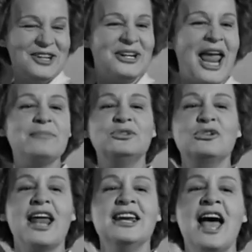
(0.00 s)
you came
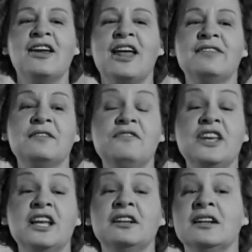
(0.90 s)
trotting out on the
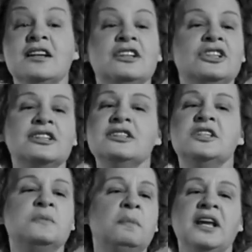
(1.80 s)
field just
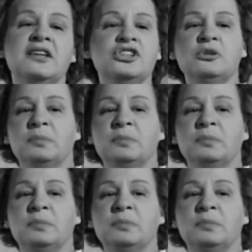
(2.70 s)
as big as you